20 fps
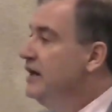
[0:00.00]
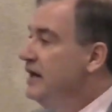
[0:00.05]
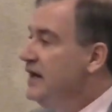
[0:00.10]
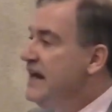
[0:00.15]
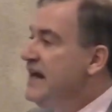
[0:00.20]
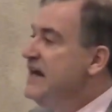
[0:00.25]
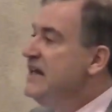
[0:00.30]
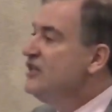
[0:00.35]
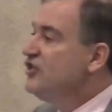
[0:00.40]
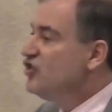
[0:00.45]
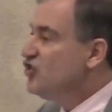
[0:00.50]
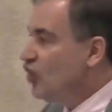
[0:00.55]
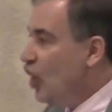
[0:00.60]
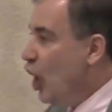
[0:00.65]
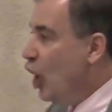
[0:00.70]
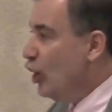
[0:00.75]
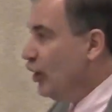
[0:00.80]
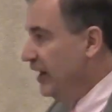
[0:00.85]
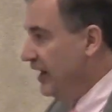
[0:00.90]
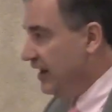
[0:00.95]
He
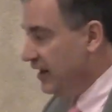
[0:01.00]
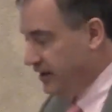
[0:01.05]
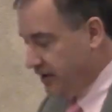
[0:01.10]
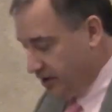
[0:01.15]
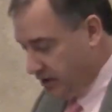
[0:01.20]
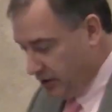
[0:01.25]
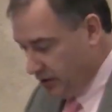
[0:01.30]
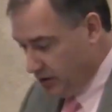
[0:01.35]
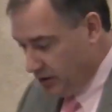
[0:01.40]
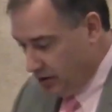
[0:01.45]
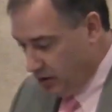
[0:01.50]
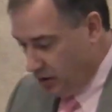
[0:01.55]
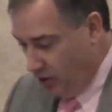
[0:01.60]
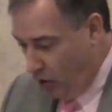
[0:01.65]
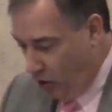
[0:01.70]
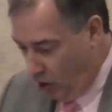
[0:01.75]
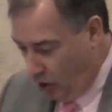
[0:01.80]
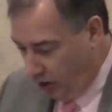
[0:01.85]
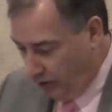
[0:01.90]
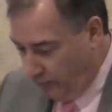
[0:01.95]
started all